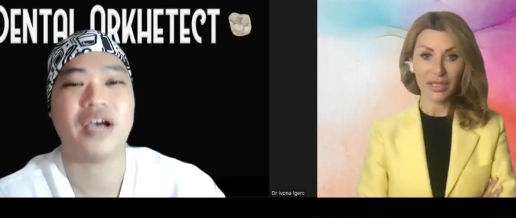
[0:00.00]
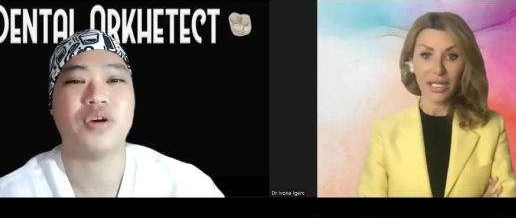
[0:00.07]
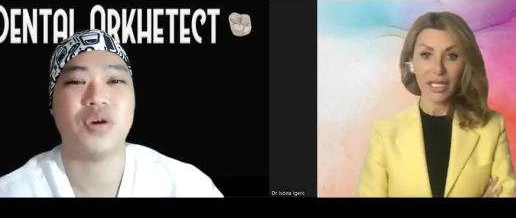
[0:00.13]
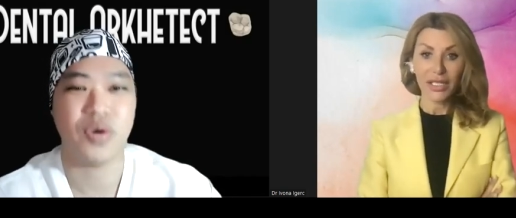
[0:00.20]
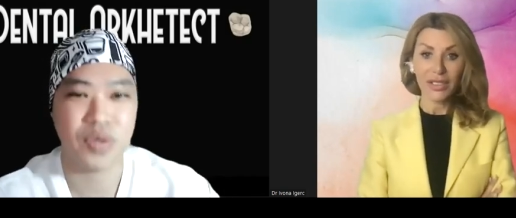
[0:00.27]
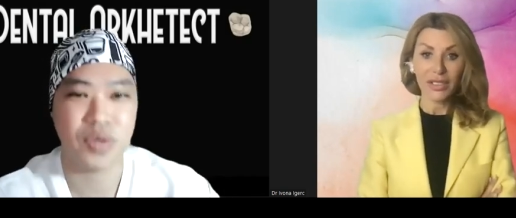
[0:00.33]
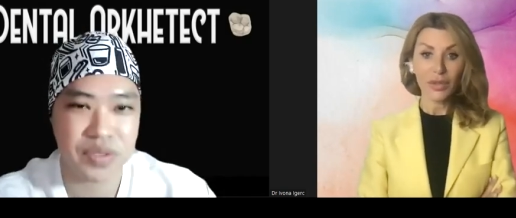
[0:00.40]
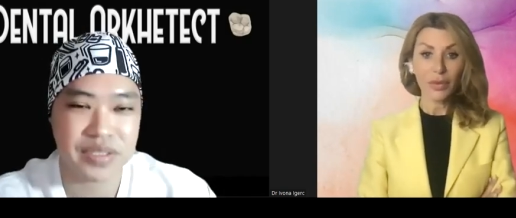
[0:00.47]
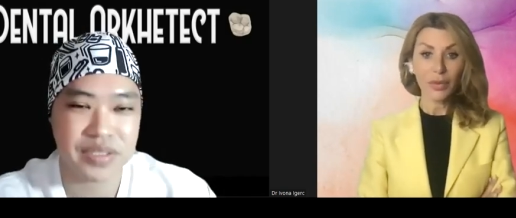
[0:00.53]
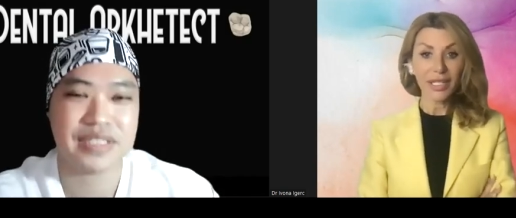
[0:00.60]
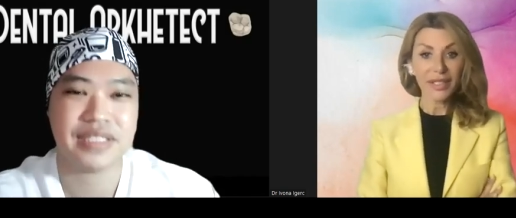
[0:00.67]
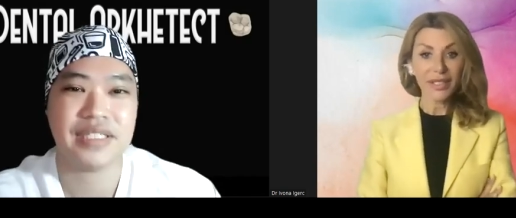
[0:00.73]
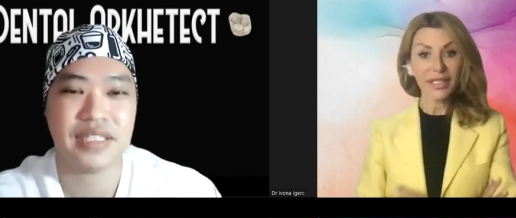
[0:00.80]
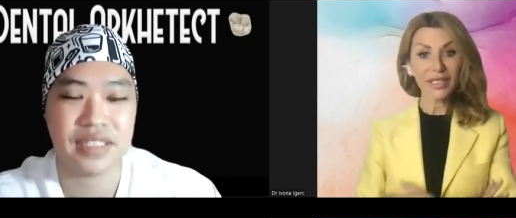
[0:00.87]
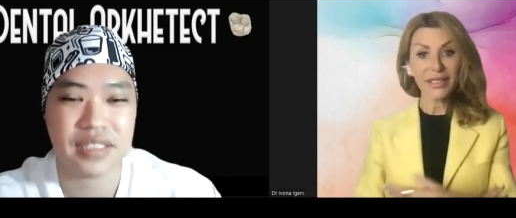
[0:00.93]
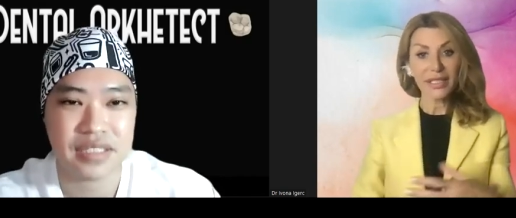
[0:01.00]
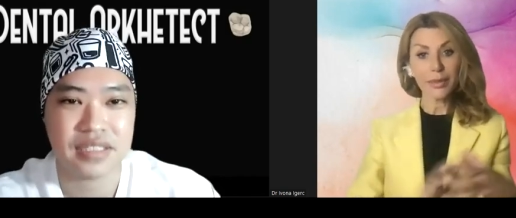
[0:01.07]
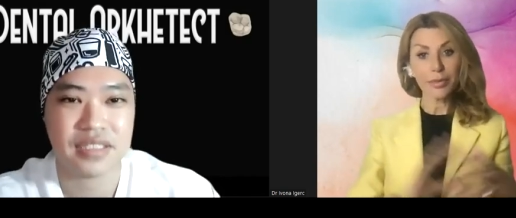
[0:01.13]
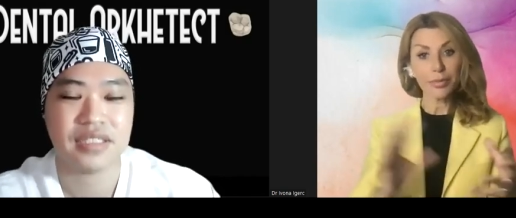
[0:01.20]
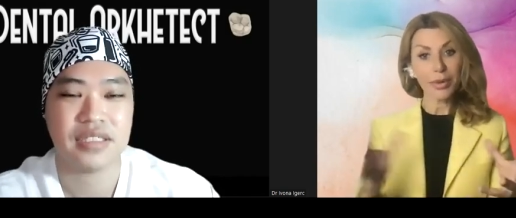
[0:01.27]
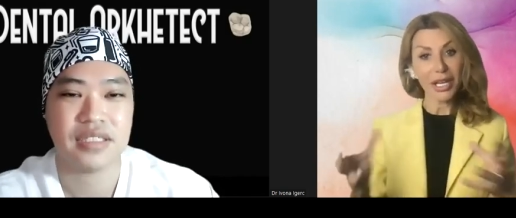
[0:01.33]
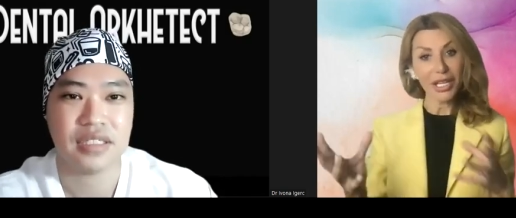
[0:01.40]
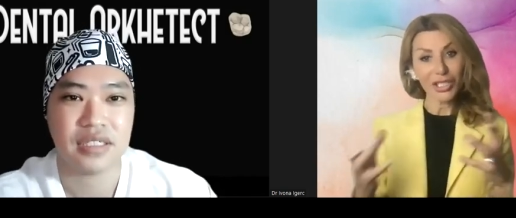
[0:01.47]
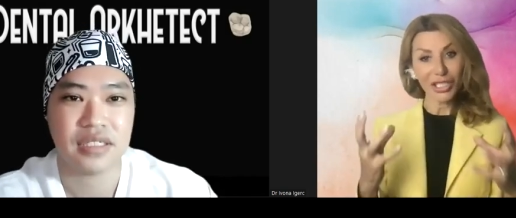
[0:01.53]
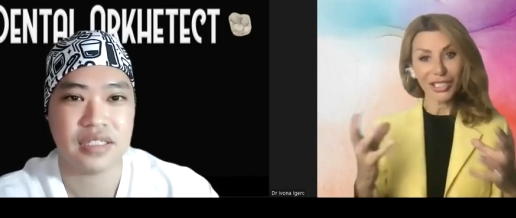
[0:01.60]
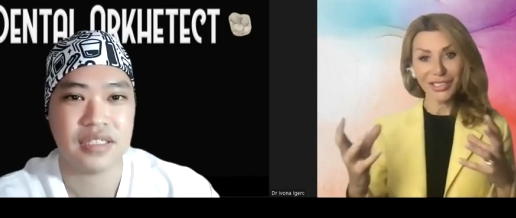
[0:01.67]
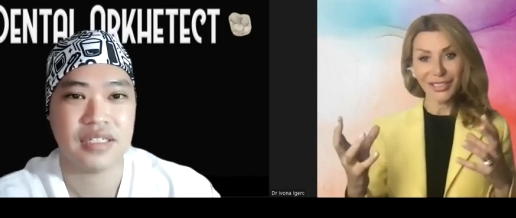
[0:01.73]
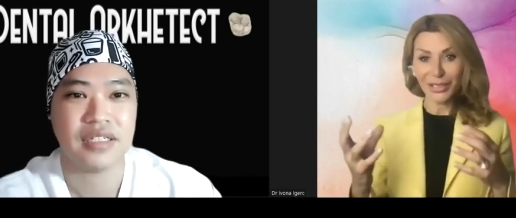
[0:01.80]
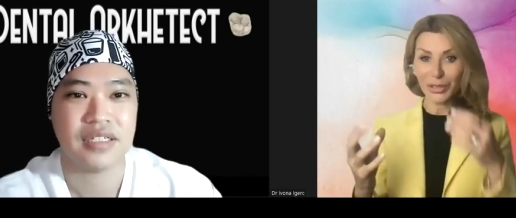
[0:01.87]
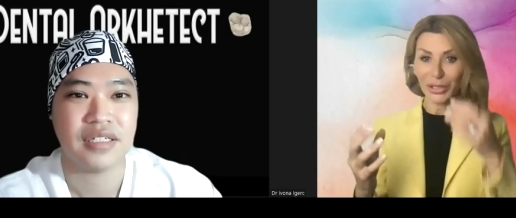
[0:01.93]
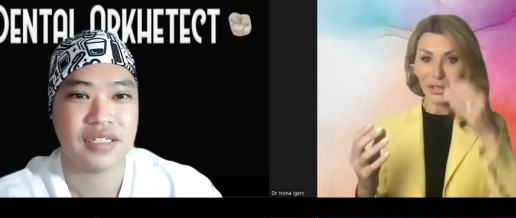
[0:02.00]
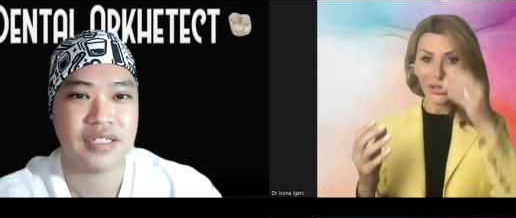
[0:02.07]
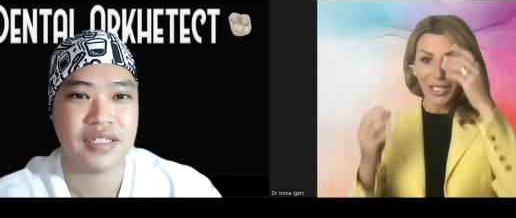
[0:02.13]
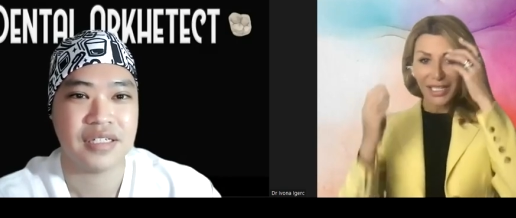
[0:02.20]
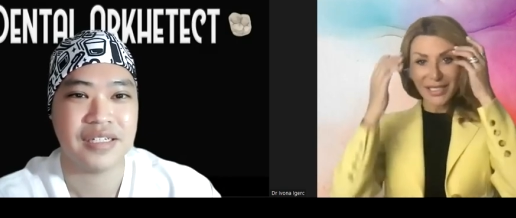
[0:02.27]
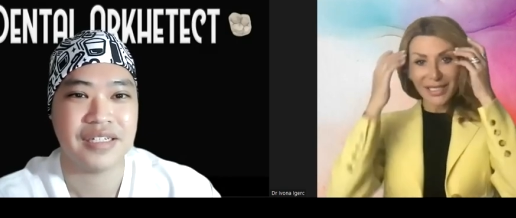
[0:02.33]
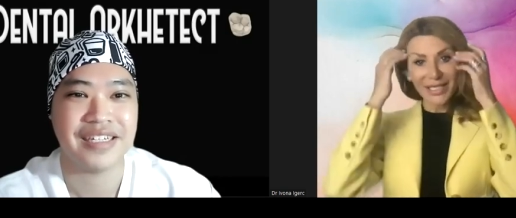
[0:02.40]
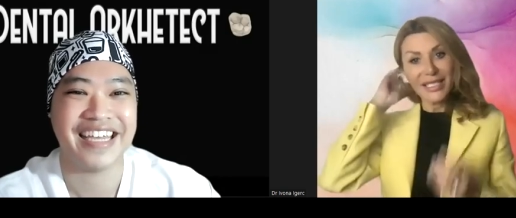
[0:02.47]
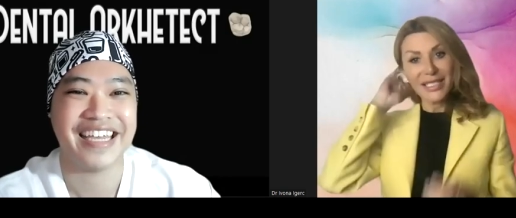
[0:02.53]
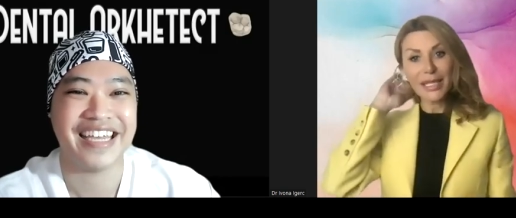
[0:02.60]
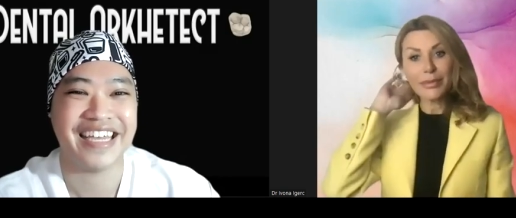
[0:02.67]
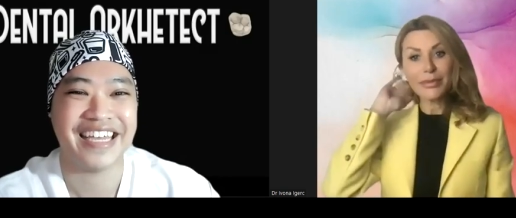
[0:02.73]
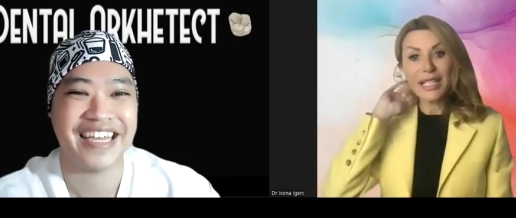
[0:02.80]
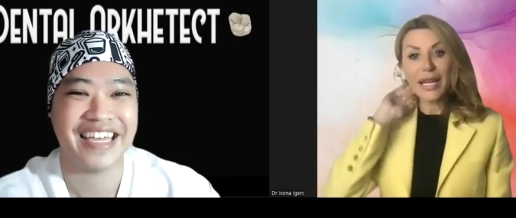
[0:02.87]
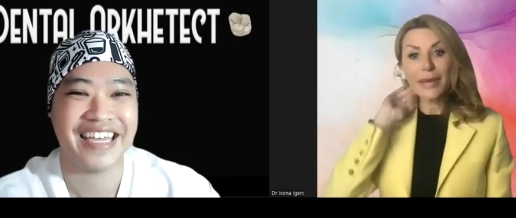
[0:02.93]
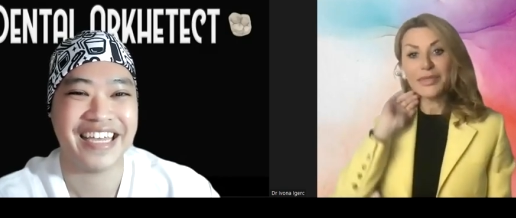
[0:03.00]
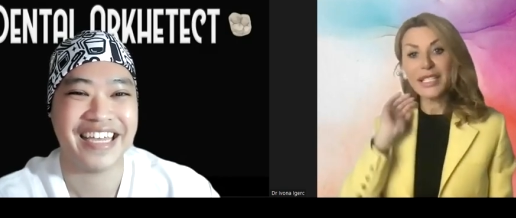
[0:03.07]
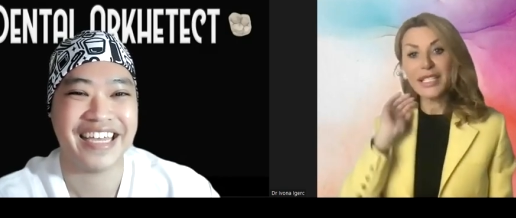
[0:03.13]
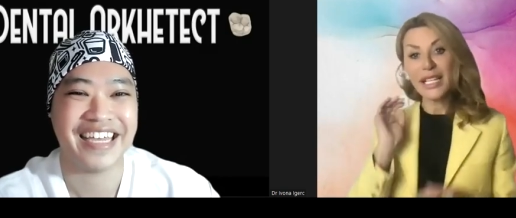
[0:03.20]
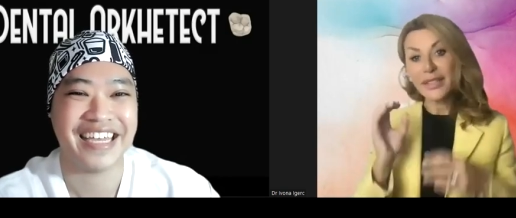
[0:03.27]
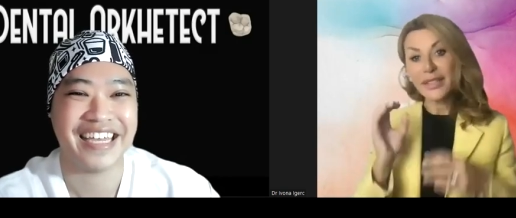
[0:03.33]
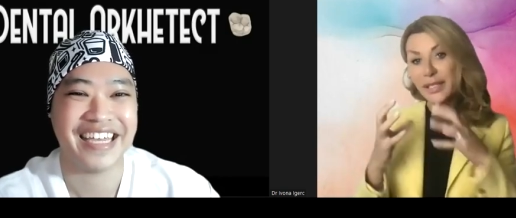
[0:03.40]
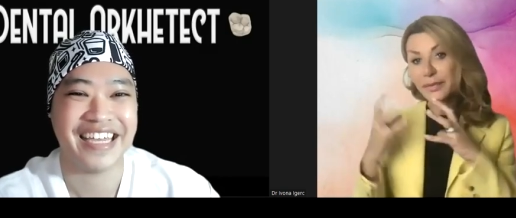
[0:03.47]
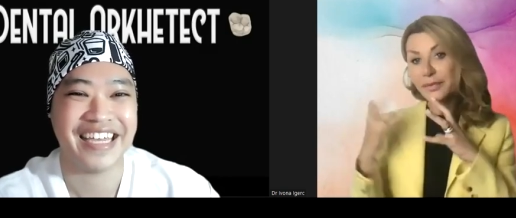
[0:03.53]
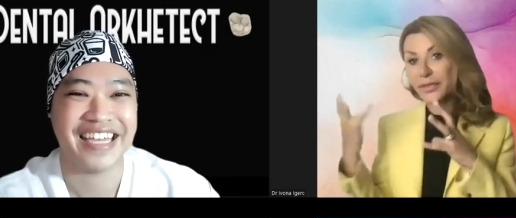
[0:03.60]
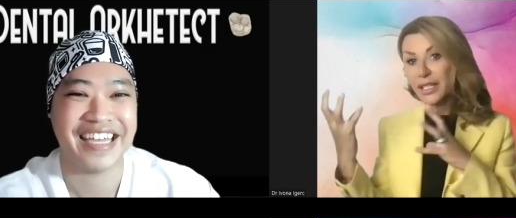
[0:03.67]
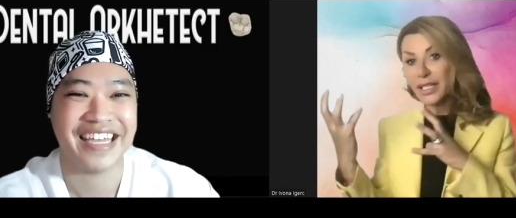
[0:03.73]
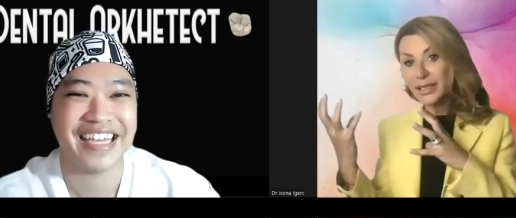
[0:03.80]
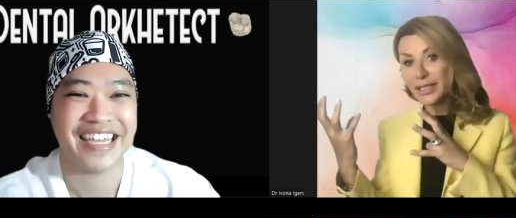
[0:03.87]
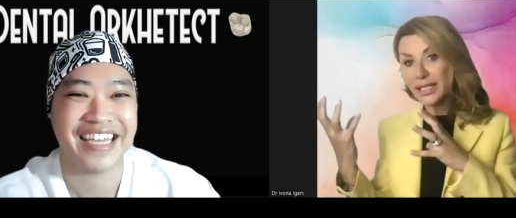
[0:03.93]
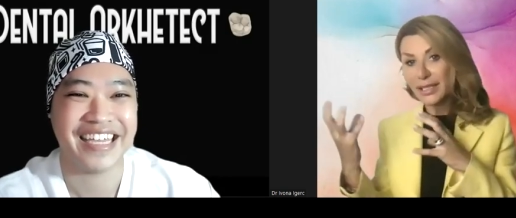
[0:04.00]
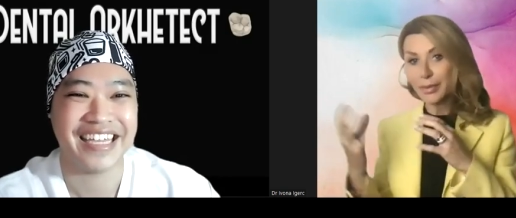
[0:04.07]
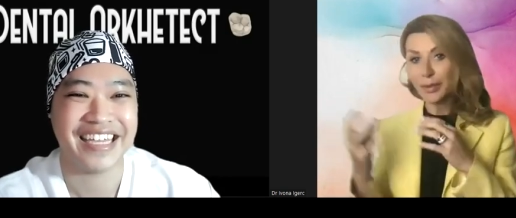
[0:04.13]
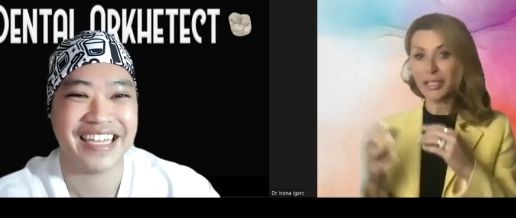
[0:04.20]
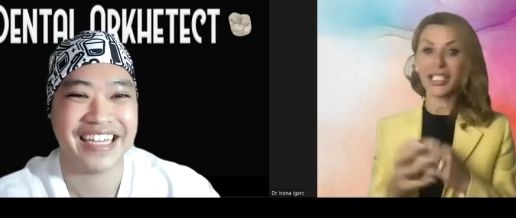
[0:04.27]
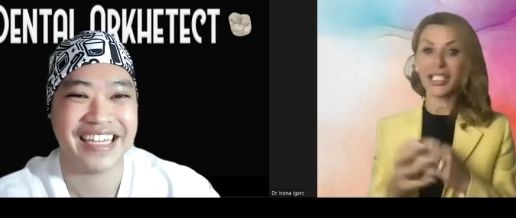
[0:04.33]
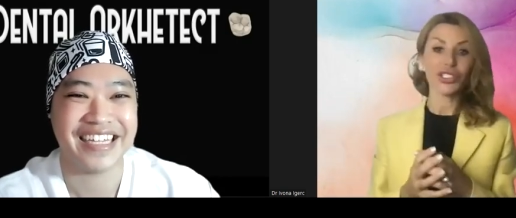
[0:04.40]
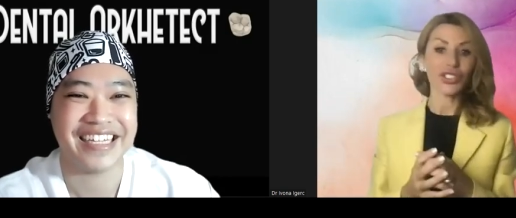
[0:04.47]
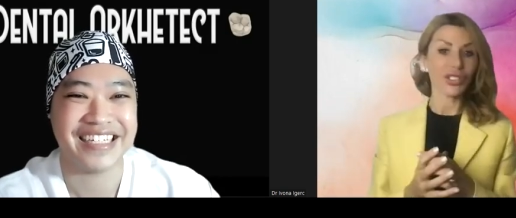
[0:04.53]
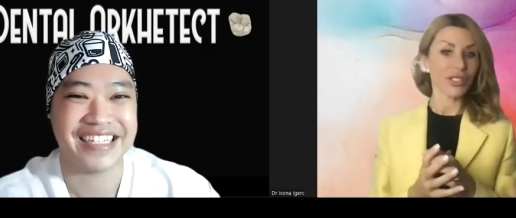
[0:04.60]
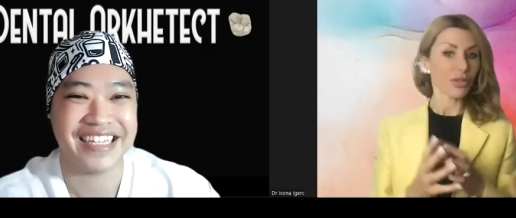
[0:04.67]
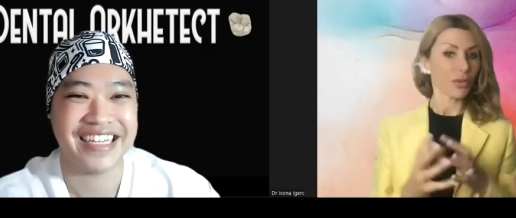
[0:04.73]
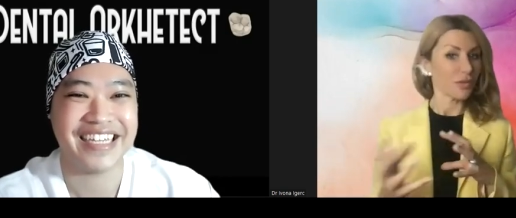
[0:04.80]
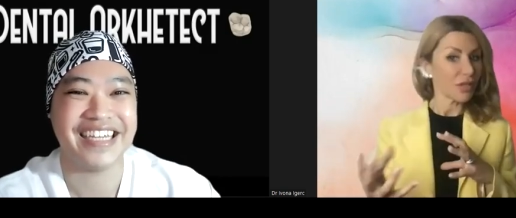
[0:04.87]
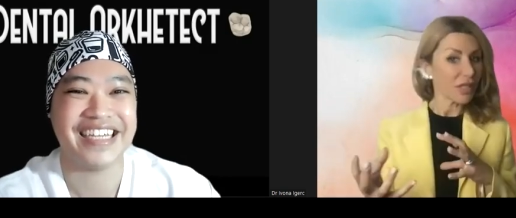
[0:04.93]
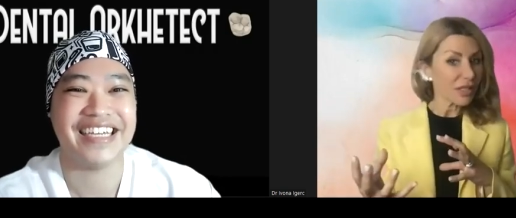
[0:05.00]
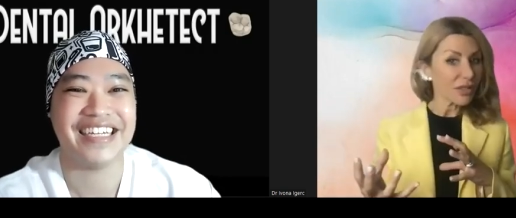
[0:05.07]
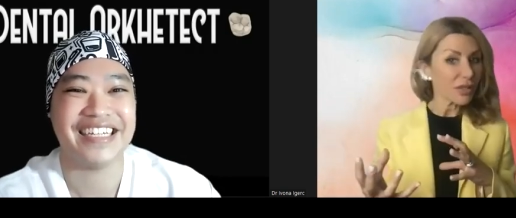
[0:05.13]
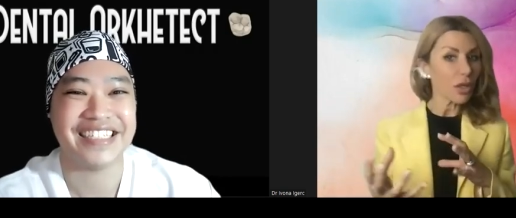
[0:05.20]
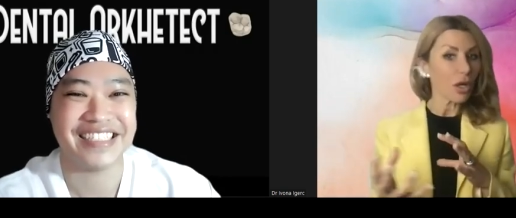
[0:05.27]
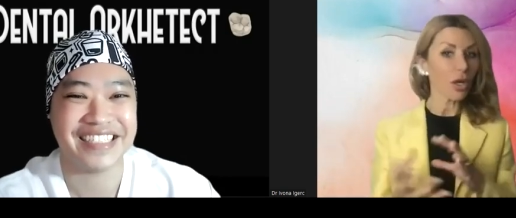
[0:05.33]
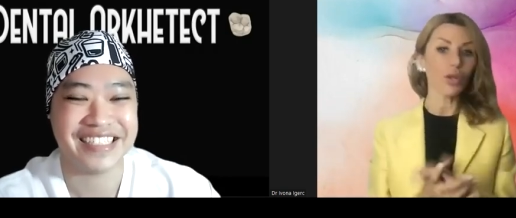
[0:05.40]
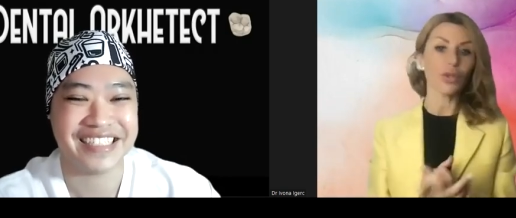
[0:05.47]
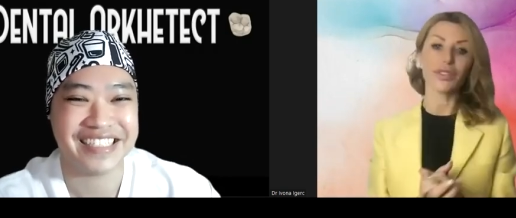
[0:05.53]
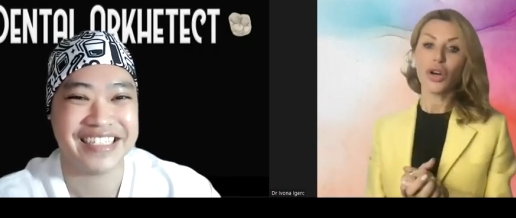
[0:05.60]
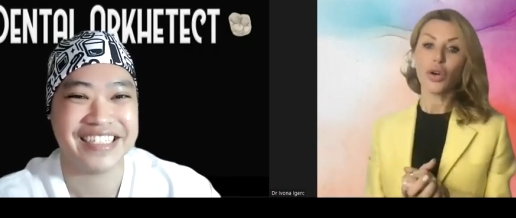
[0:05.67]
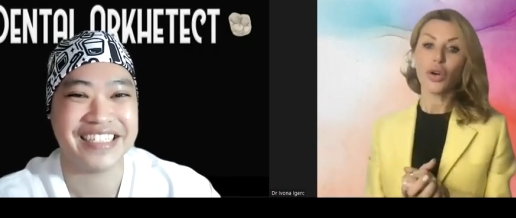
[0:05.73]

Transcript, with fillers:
Speaker 1: Ah, so when I think that the patient, you know, has sometimes they have some weird expectations or weird goals,